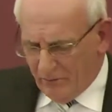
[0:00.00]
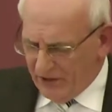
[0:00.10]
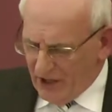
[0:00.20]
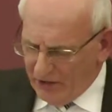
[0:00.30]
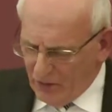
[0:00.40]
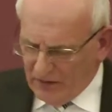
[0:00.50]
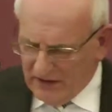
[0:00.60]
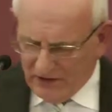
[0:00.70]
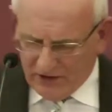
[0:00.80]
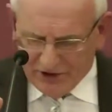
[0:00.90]
But not
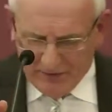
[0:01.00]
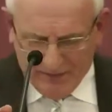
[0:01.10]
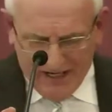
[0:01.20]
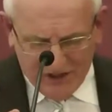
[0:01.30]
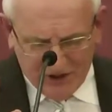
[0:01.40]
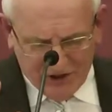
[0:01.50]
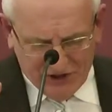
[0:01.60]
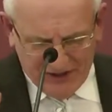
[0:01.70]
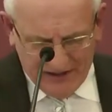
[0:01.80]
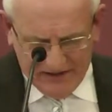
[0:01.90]
only there's the precious
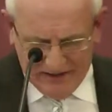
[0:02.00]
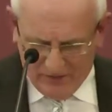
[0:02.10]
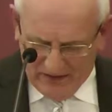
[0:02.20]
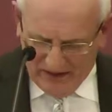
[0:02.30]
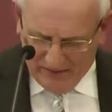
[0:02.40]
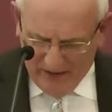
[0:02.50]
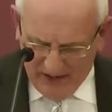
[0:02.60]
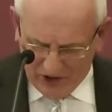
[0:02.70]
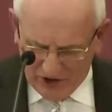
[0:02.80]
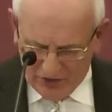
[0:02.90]
seed that we need
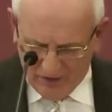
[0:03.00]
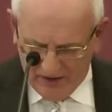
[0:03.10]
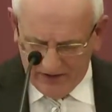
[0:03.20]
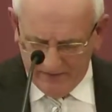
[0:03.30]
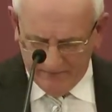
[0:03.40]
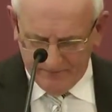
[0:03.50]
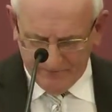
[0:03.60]
patience with,